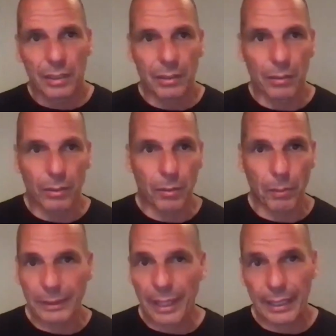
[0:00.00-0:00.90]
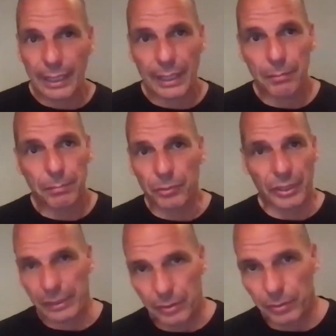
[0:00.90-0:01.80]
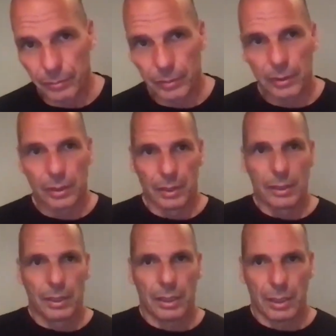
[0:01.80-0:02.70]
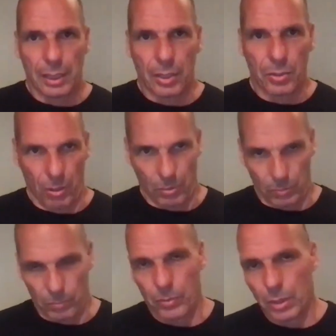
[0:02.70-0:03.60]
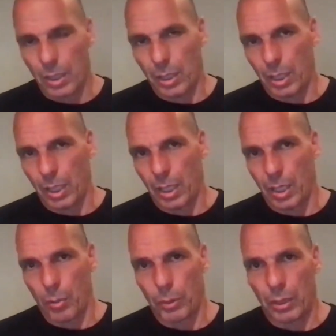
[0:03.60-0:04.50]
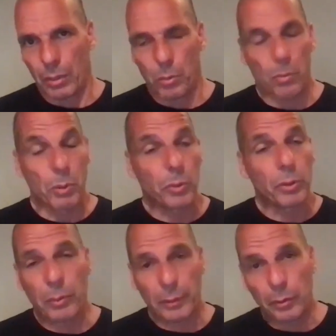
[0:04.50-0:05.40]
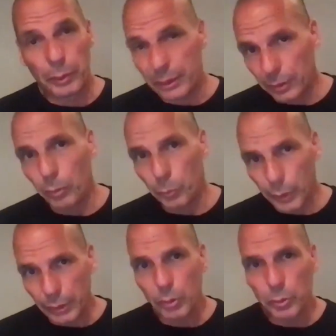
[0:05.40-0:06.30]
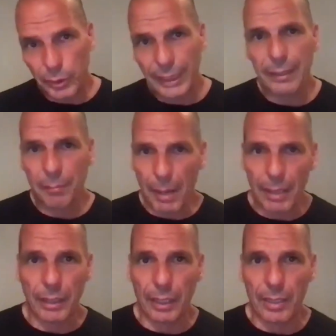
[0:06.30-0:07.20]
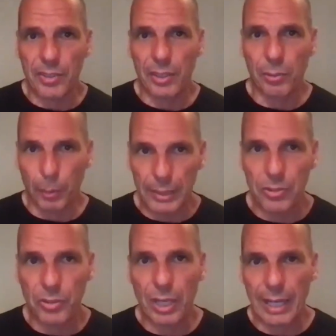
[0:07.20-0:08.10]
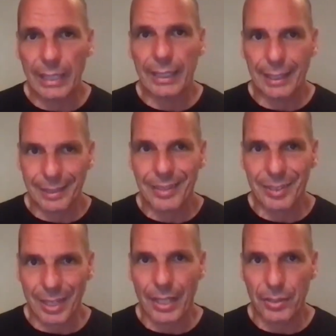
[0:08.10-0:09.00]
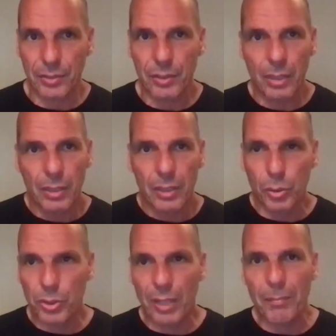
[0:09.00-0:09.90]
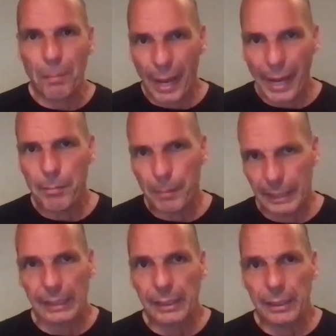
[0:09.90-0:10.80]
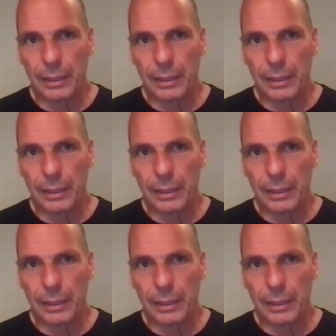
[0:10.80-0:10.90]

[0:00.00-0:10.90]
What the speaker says: or what I read. So we do need markets in which I can exercise, using my money,